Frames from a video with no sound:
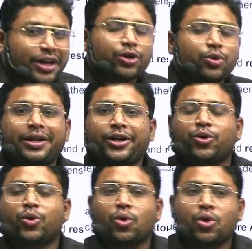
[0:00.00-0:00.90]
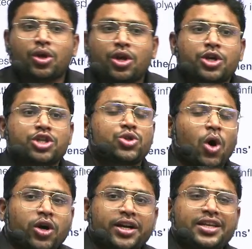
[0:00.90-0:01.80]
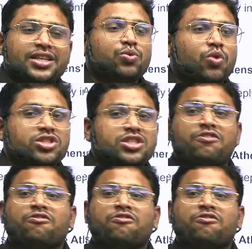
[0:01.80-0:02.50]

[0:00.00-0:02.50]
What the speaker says: to Plato, Socrates was the